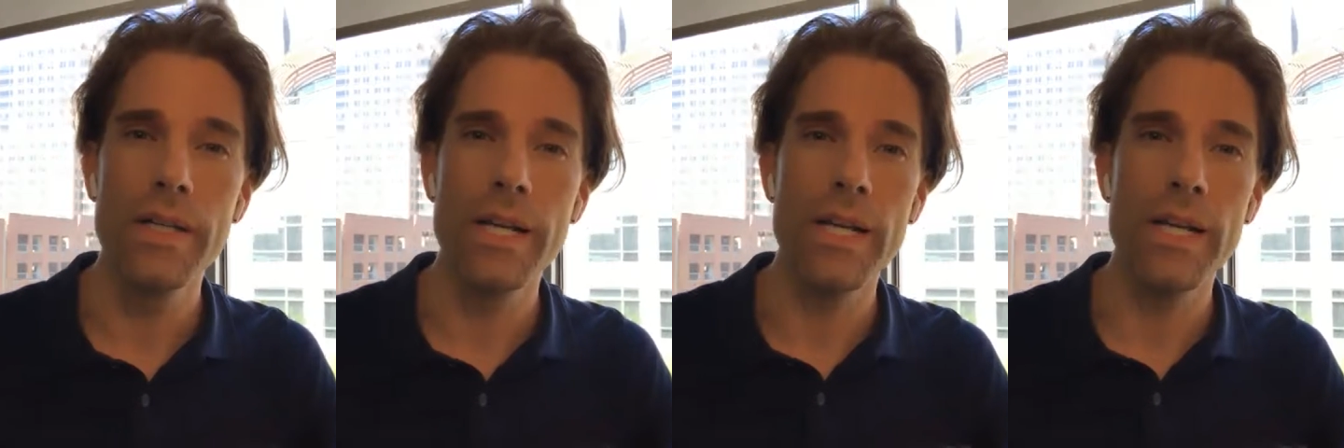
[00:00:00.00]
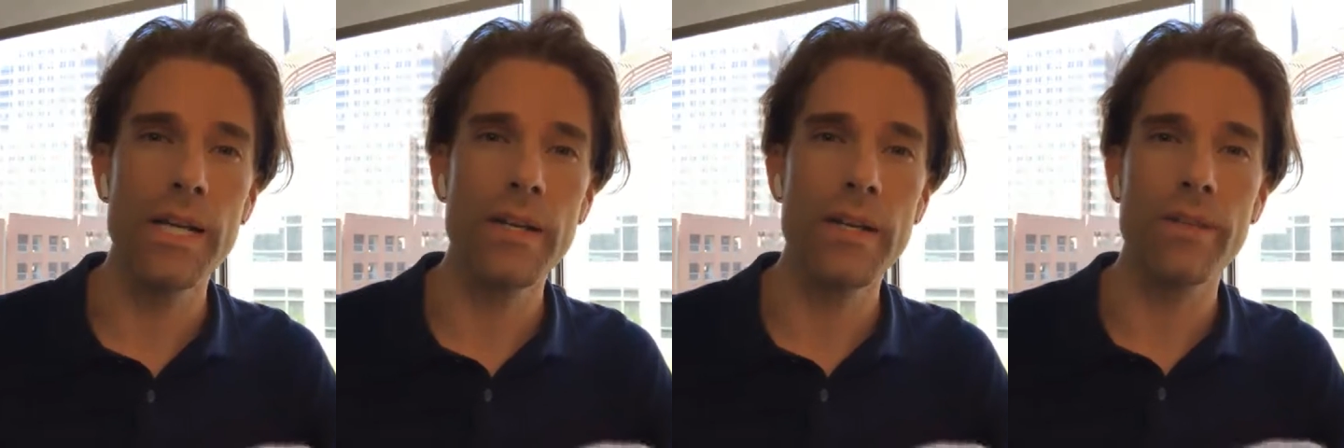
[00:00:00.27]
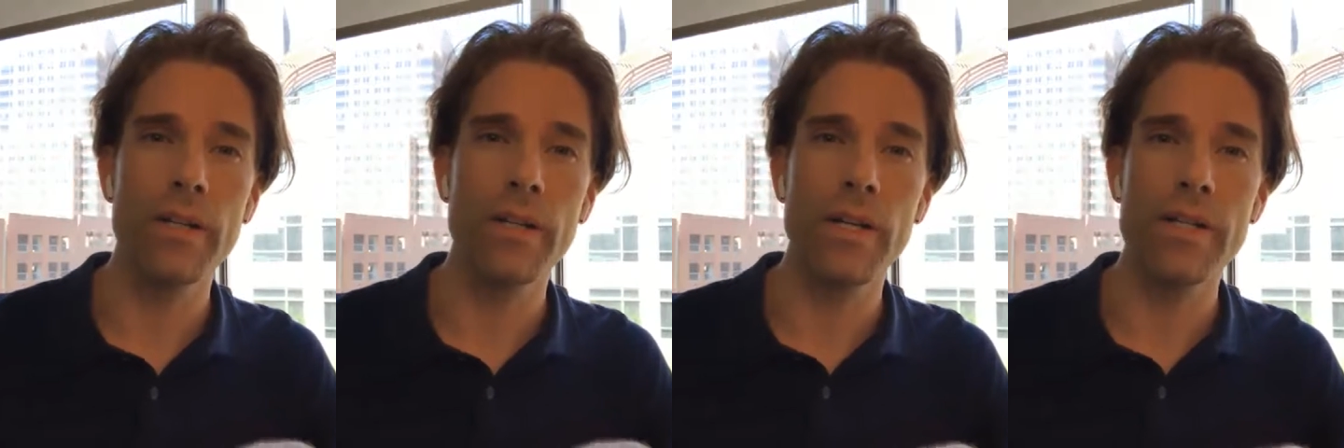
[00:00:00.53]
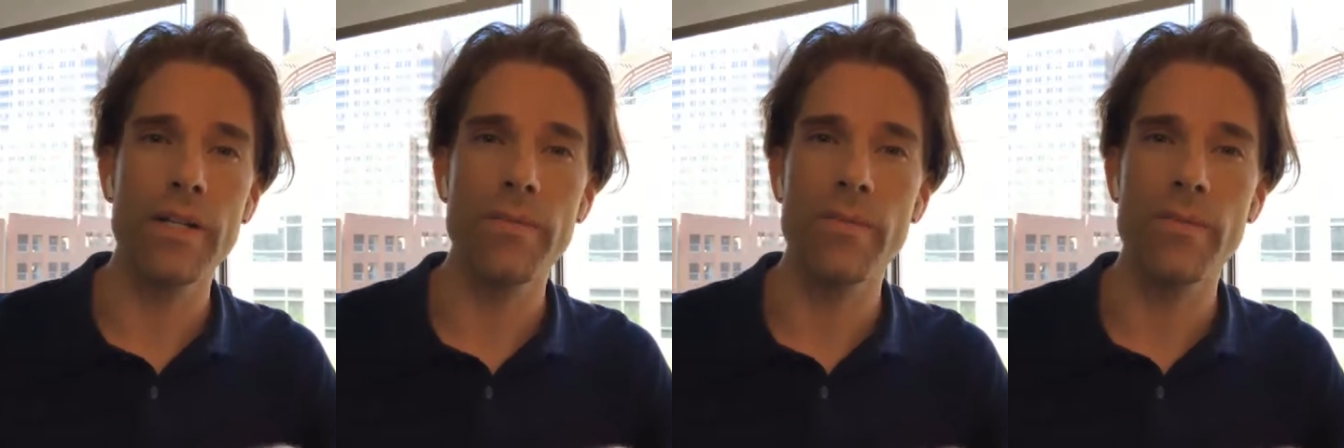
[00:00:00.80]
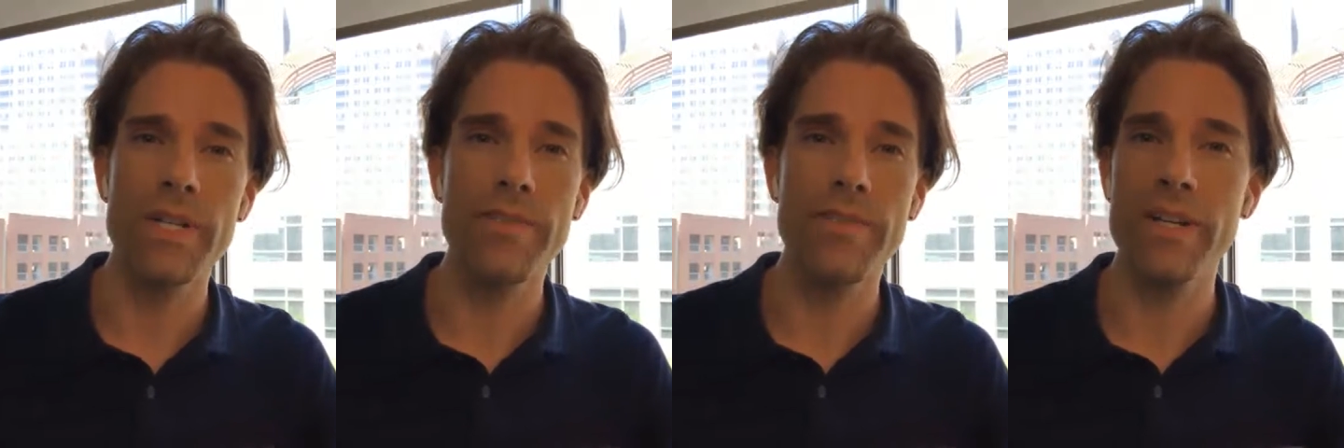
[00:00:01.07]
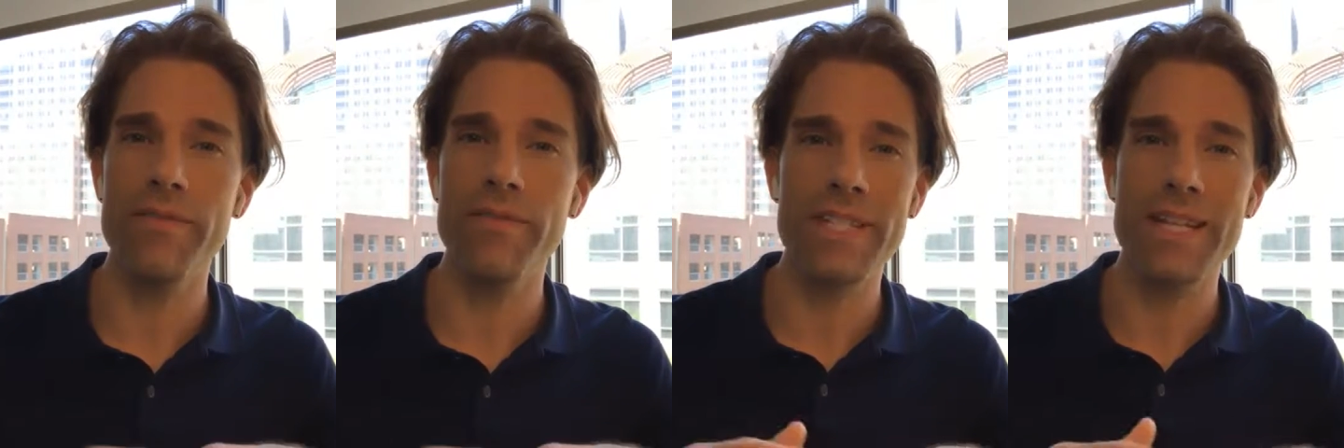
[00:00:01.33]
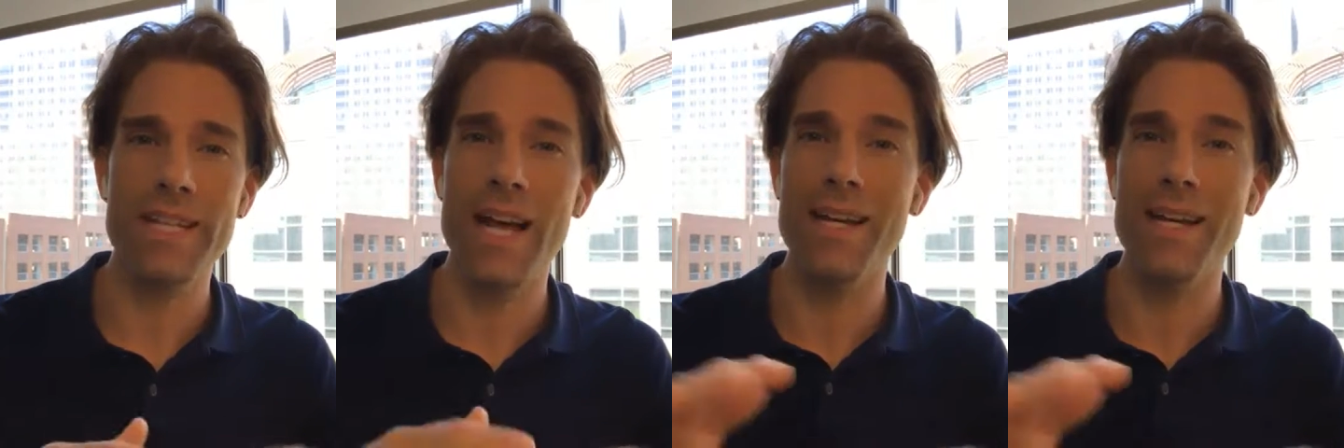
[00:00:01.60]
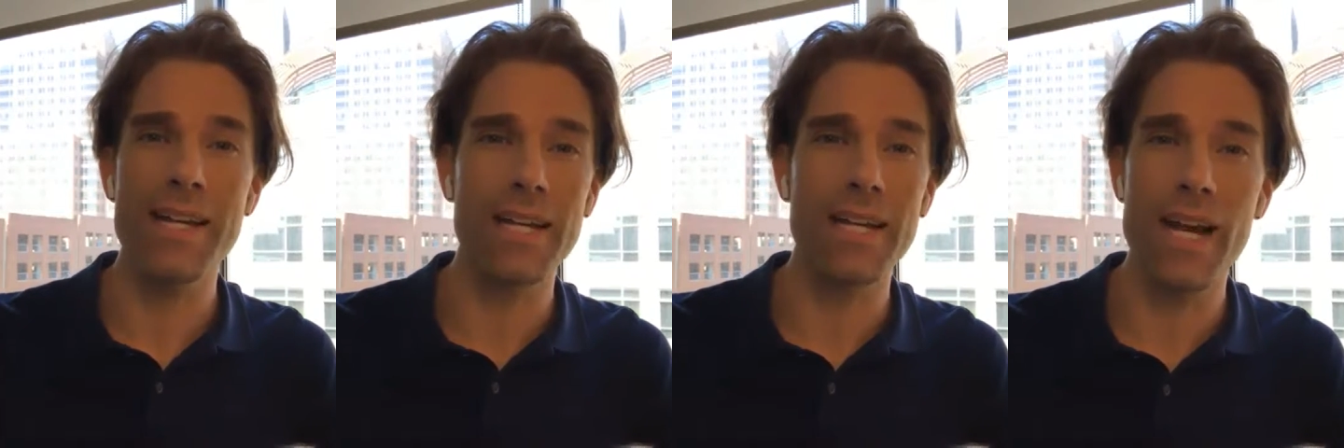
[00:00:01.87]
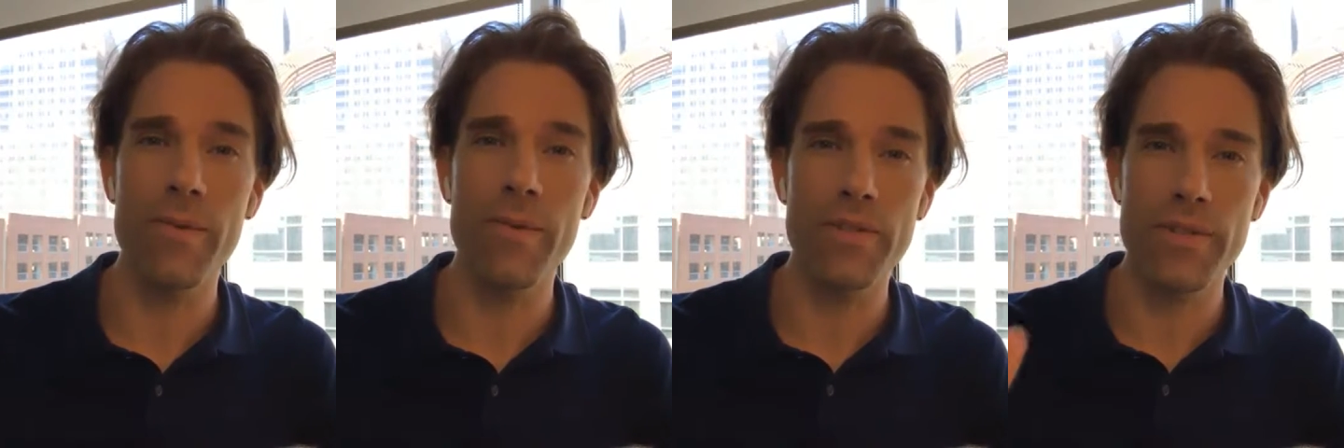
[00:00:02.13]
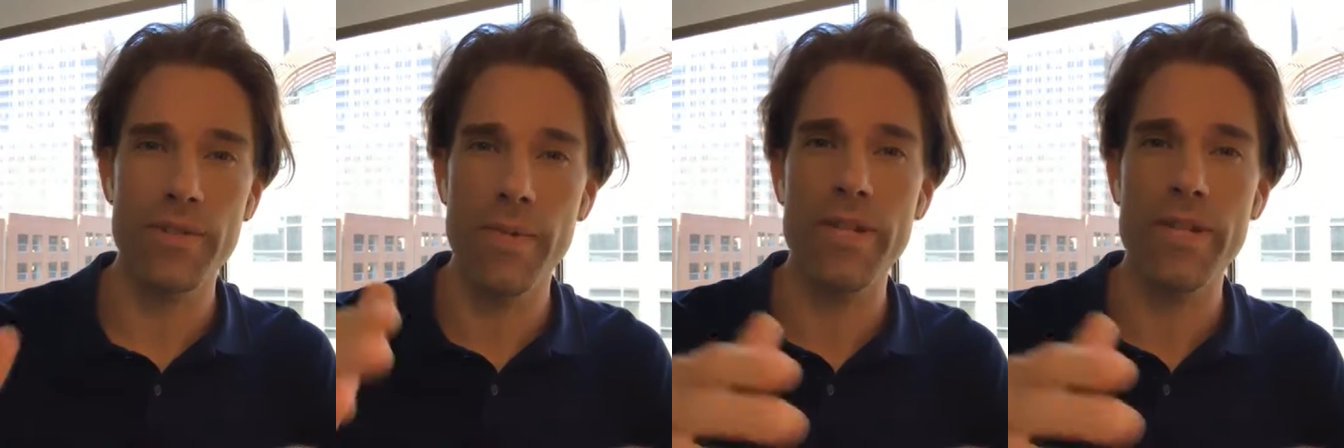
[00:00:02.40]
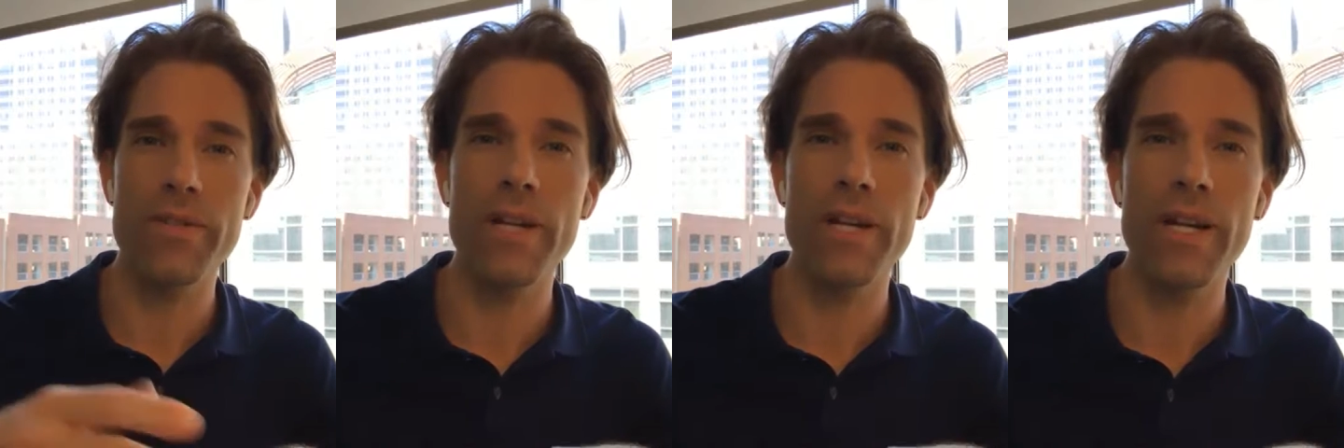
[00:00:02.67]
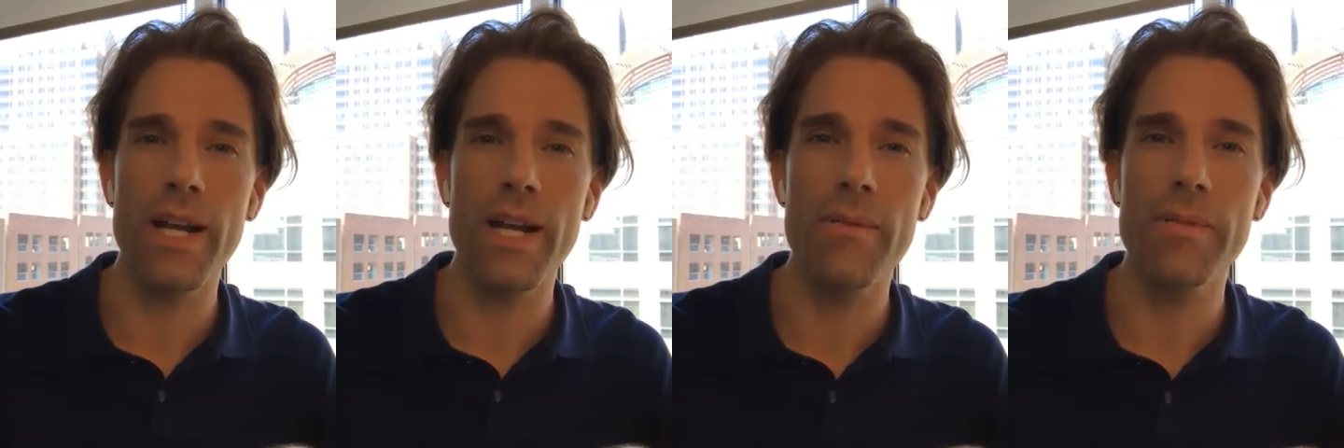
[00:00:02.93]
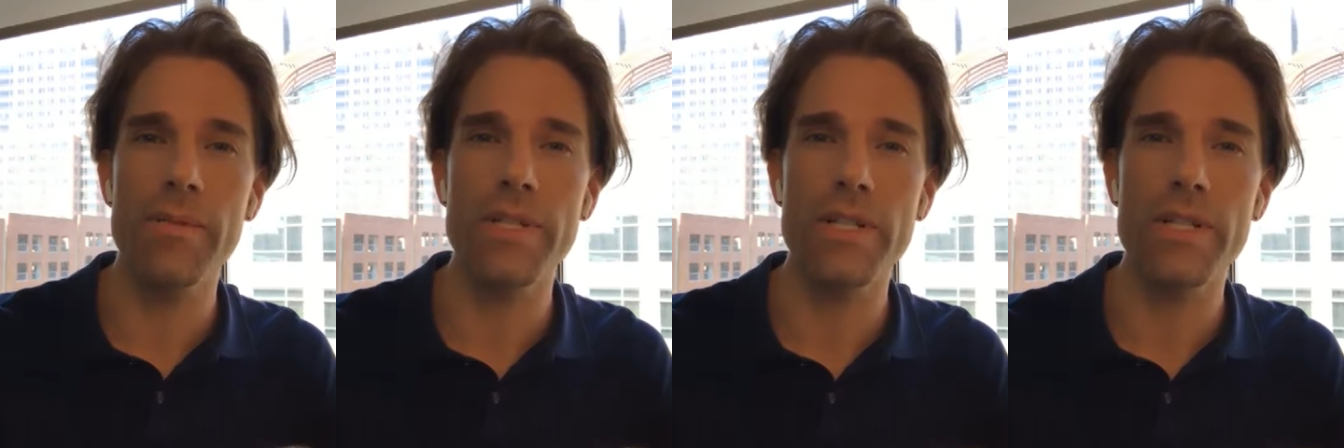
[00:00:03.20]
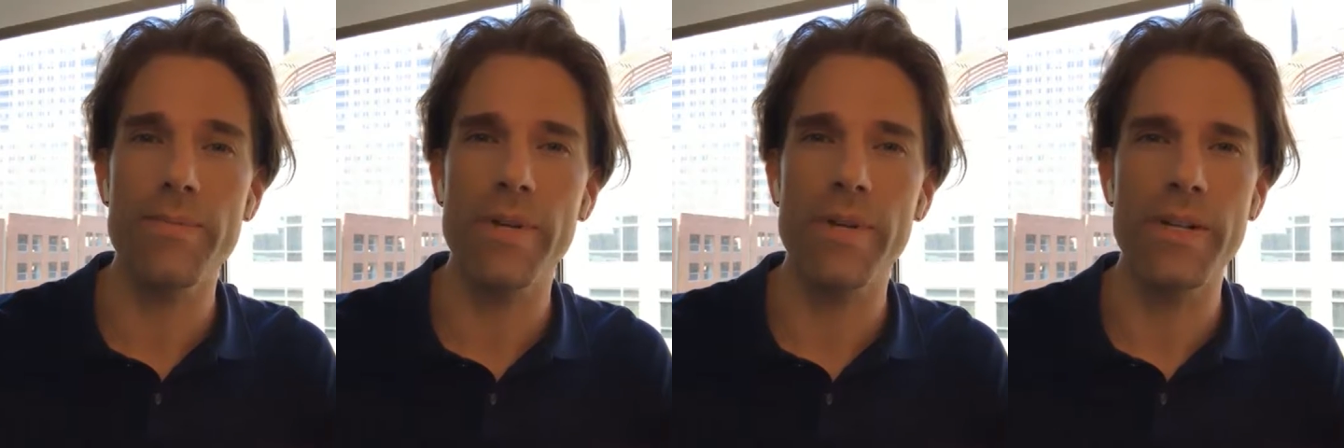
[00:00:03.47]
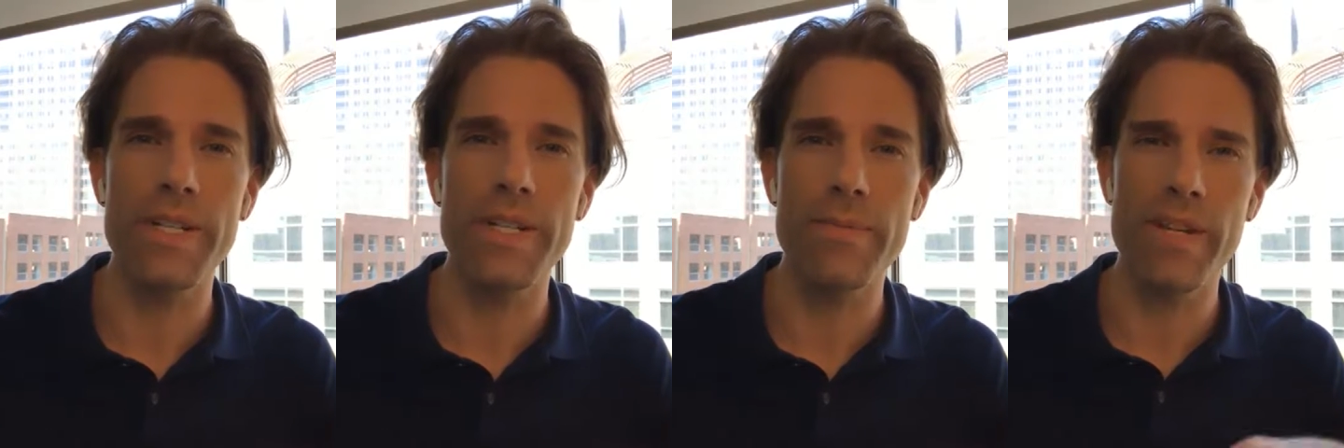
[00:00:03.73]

that any of their customers, even if it's not an e-commerce, you mentioned an e-commerce experience,